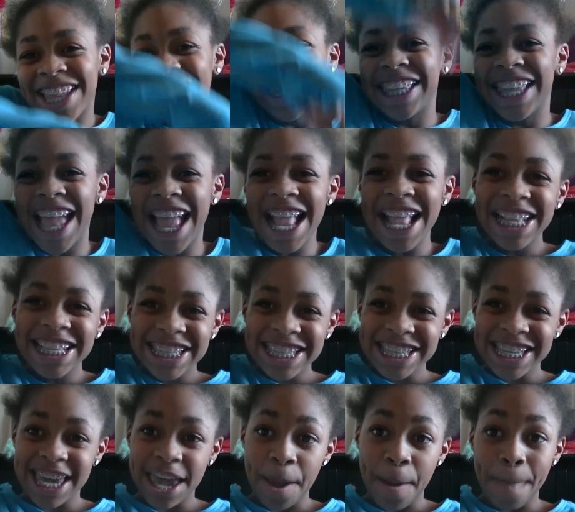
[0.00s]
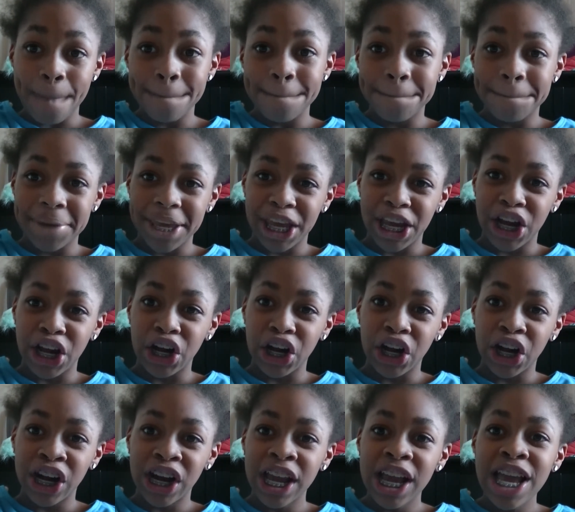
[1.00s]
Let's get
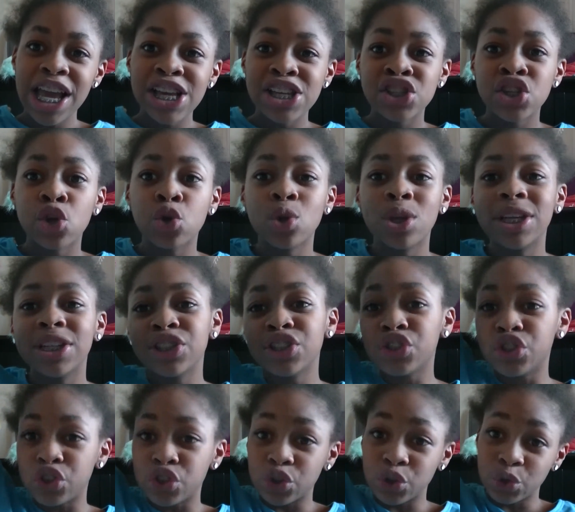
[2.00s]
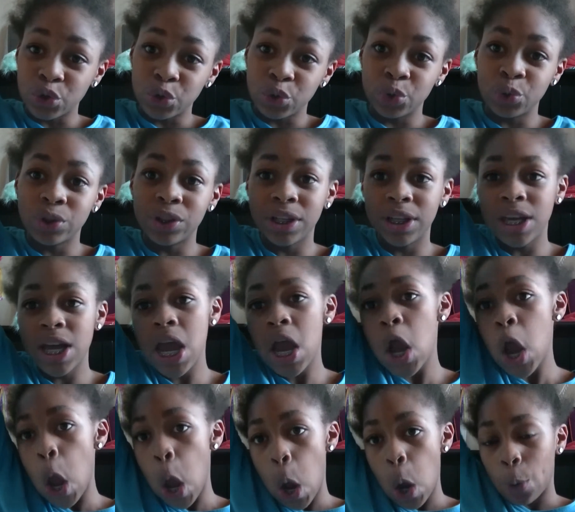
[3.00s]
bigger. So then soon
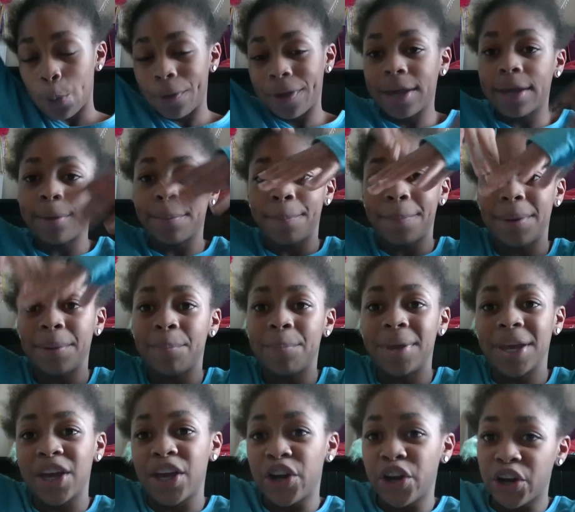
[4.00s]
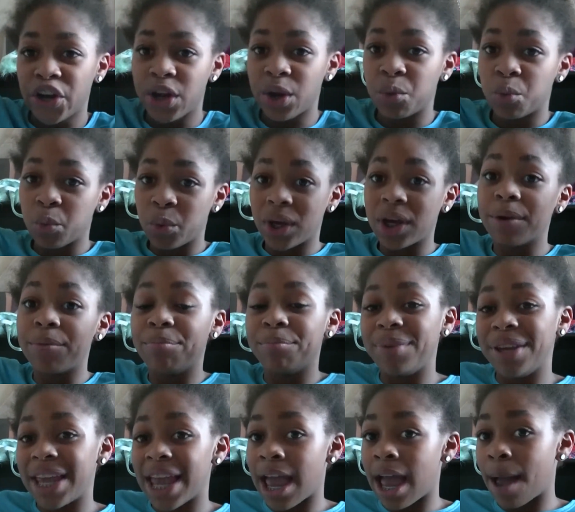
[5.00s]
we can be bigger and we can
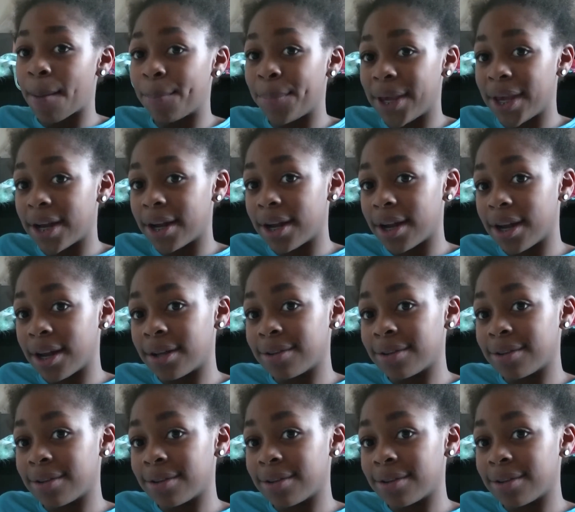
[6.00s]
be happier.